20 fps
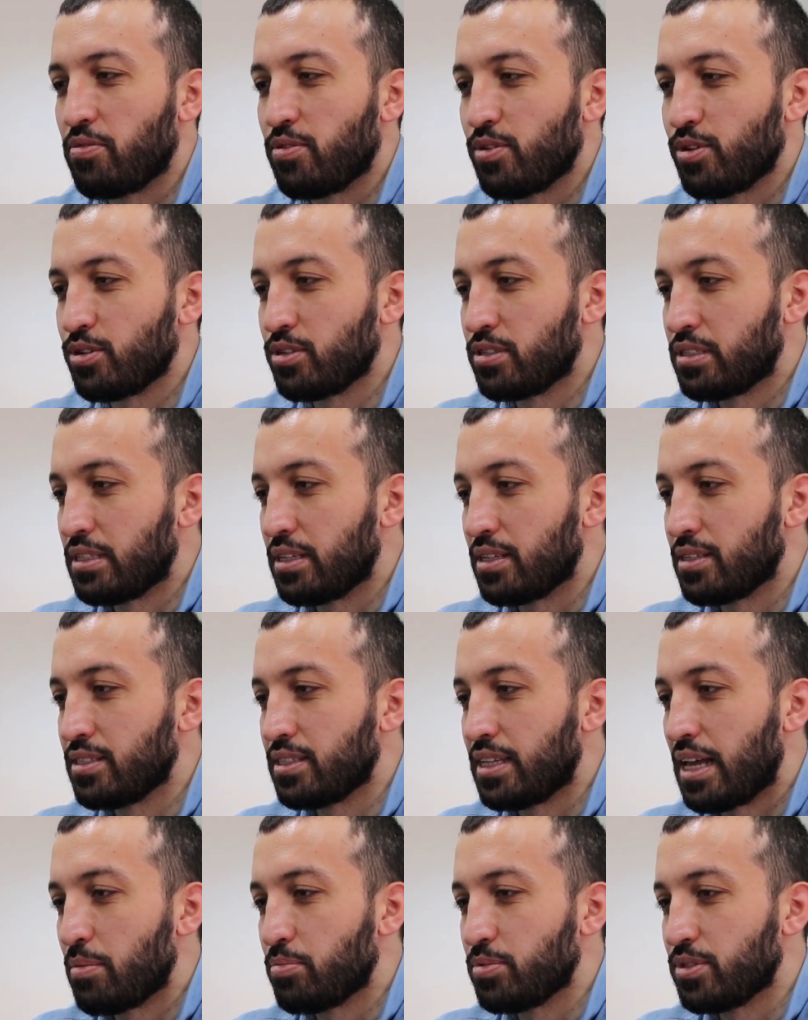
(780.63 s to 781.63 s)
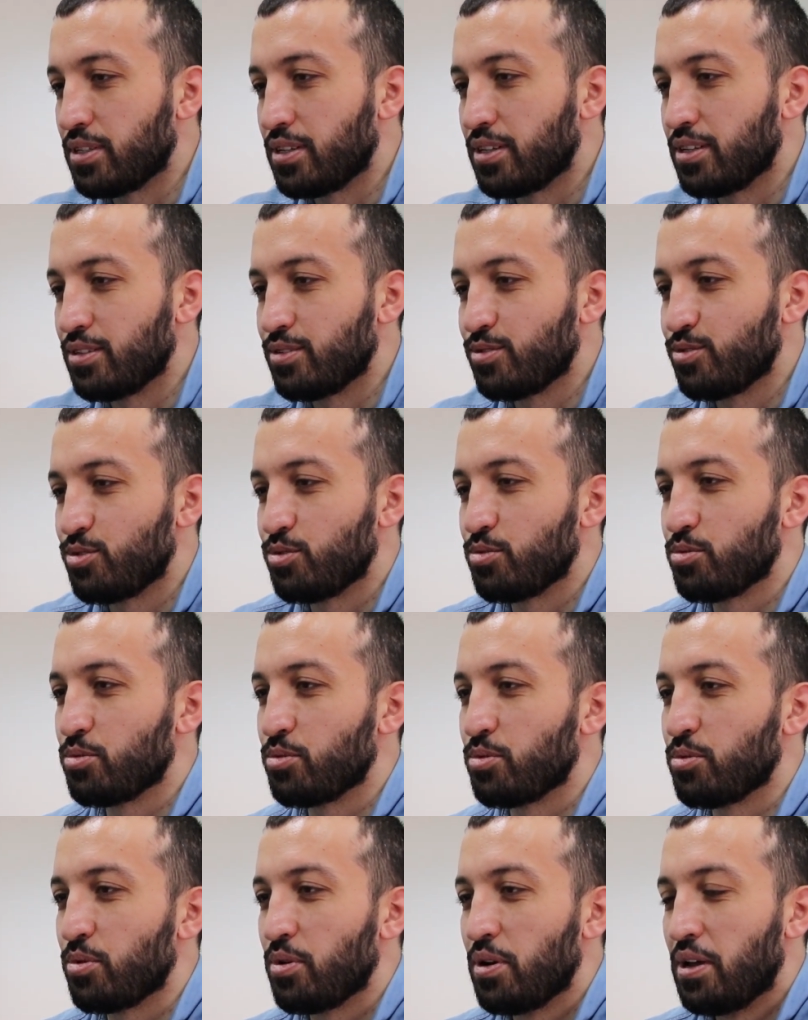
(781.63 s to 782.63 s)
first steps
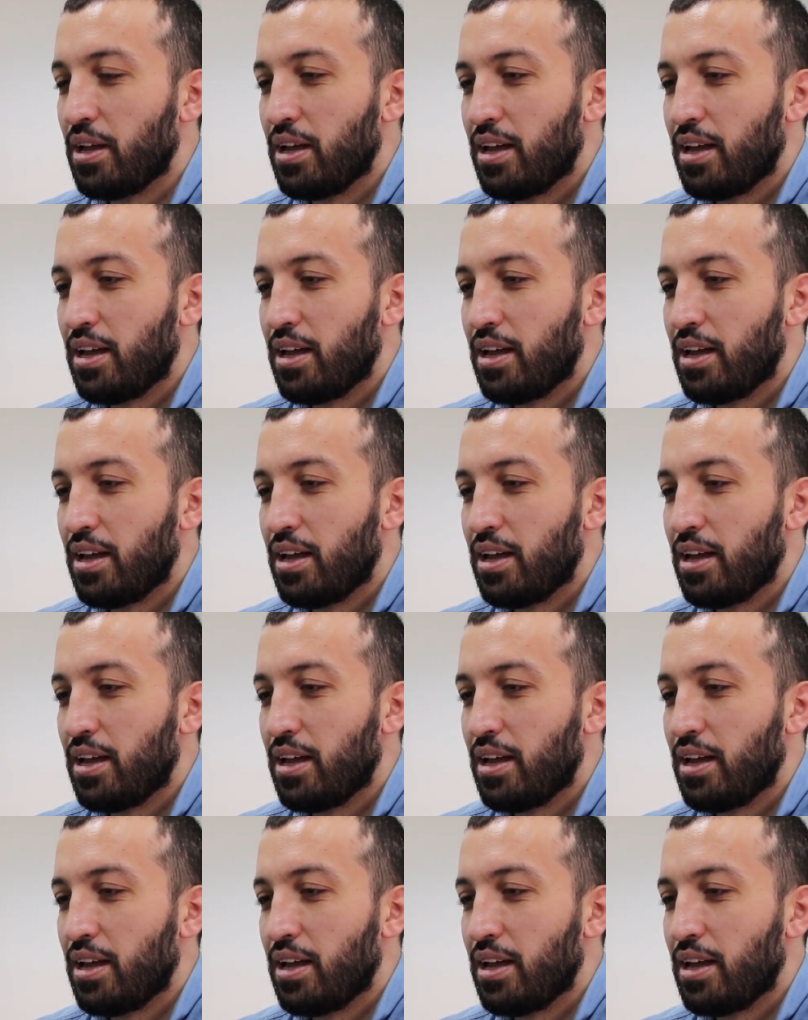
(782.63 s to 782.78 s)
into